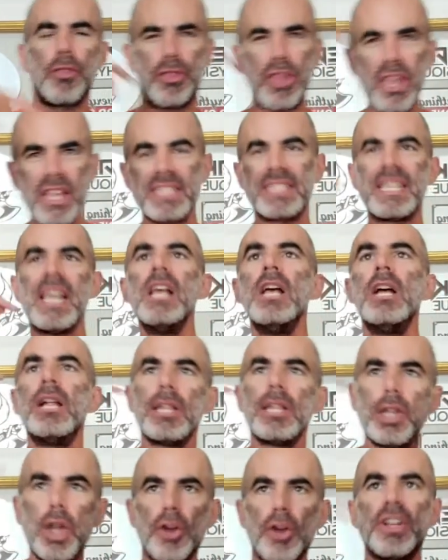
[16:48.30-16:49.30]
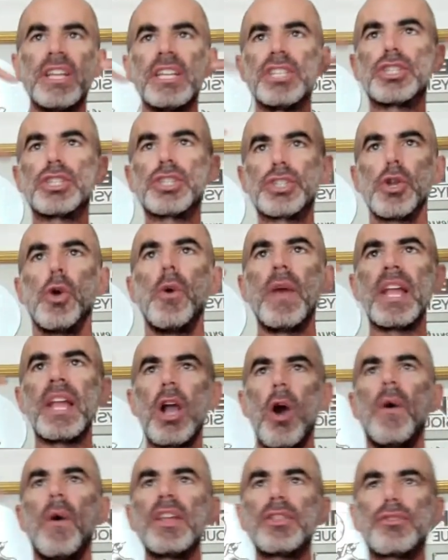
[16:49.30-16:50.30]
things learning, stewing,
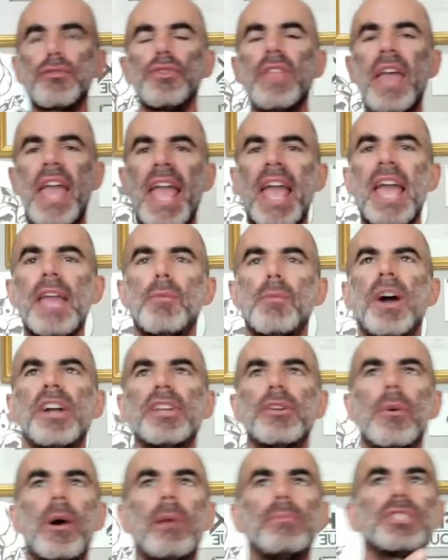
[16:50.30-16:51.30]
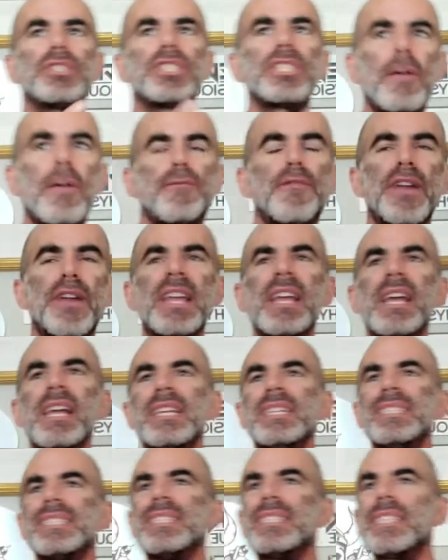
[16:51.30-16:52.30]
going through the head while, while I'm suffering
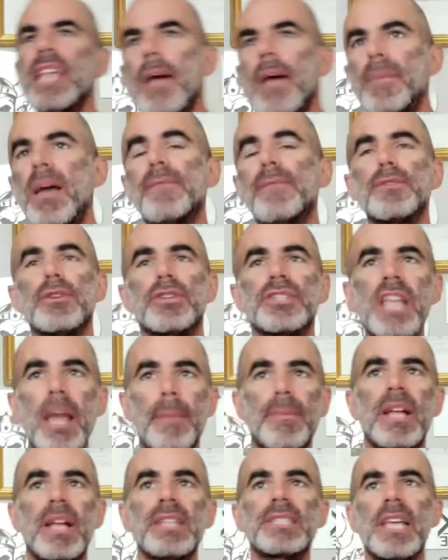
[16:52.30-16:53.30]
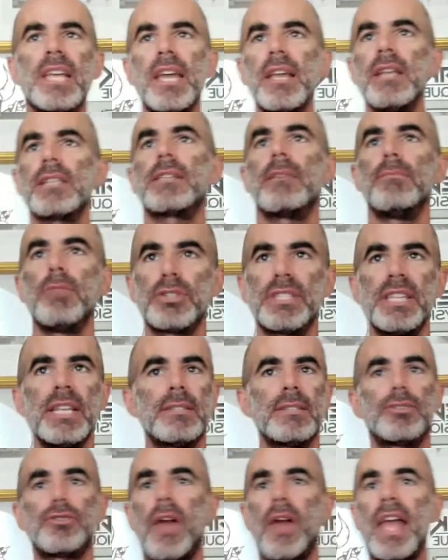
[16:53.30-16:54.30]
step after step. And I'll tell you some of those things
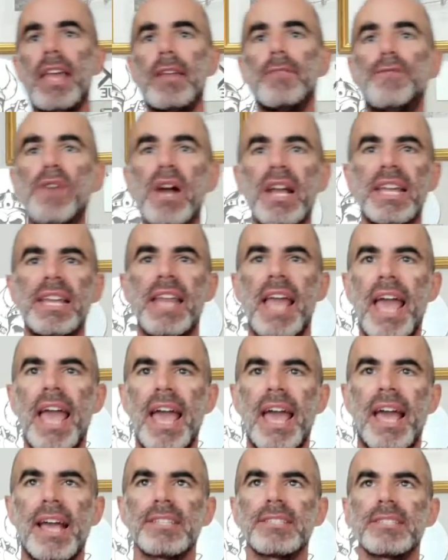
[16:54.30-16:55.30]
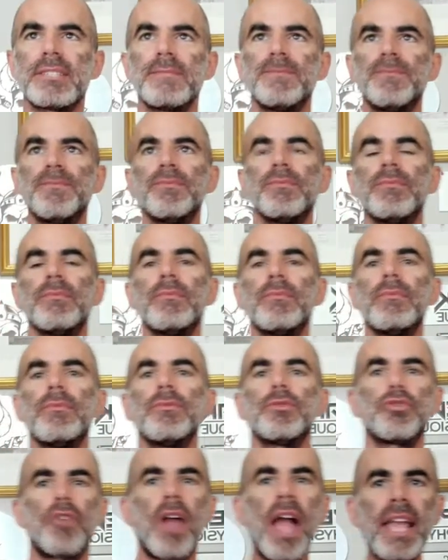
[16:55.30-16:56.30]
dragging fucking ass.
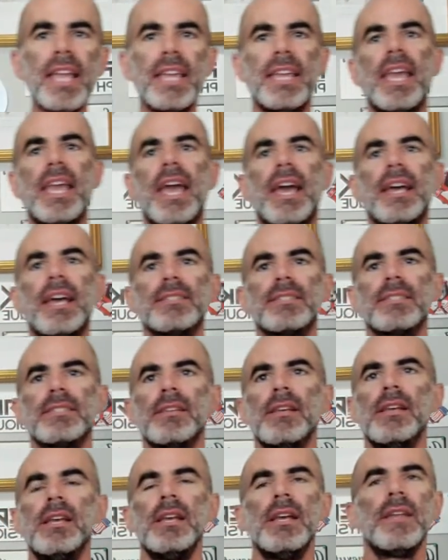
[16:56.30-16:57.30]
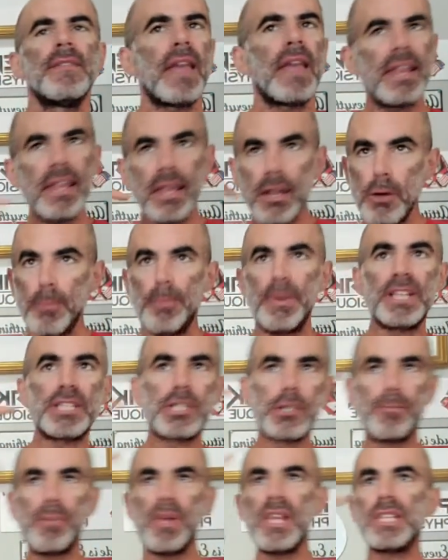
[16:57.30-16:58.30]
Dragging ass. That inner bitch
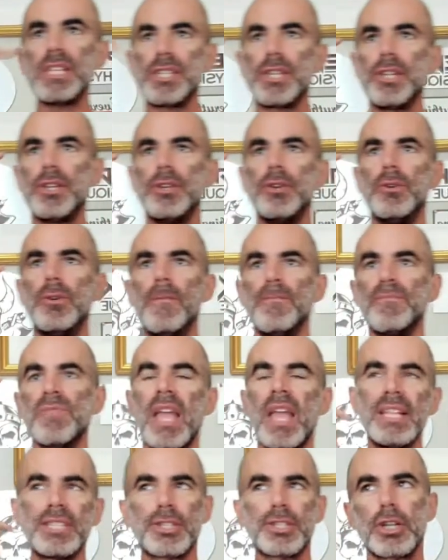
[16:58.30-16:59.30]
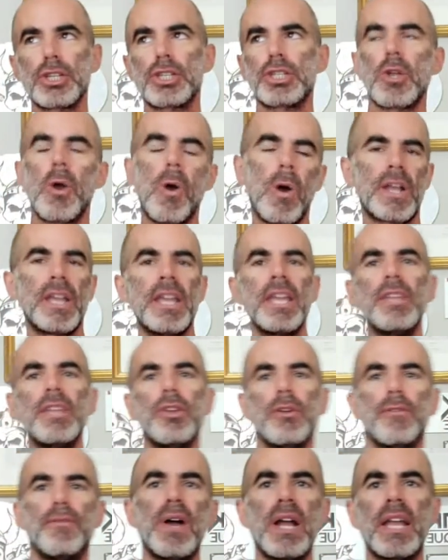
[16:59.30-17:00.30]
speaks to you and starts talking in
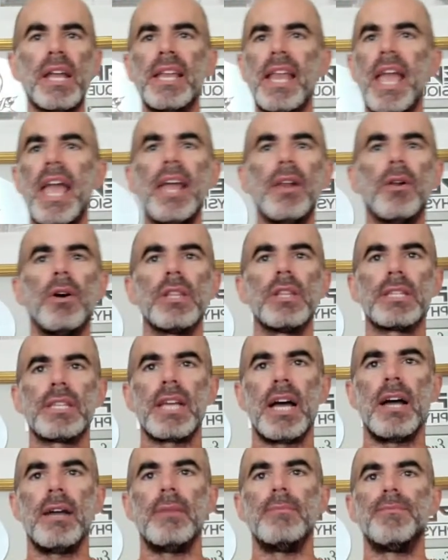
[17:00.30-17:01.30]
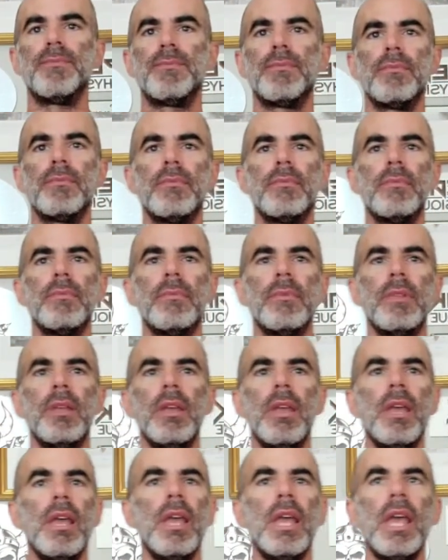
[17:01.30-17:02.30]
your fucking head all the time
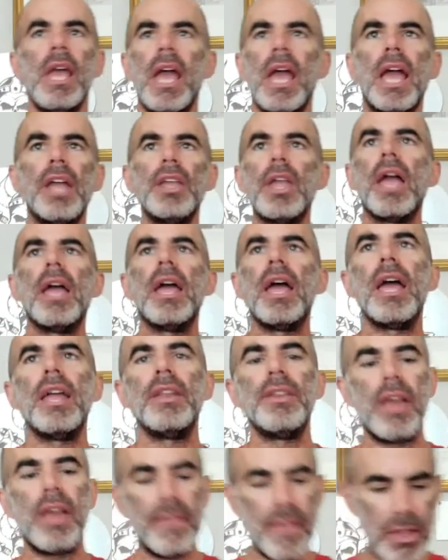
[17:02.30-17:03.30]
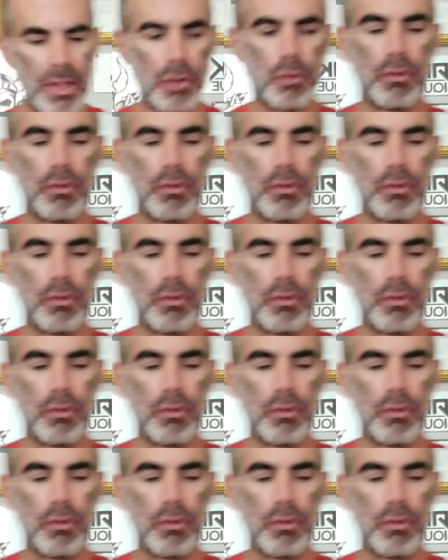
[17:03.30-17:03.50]
and, and, and then you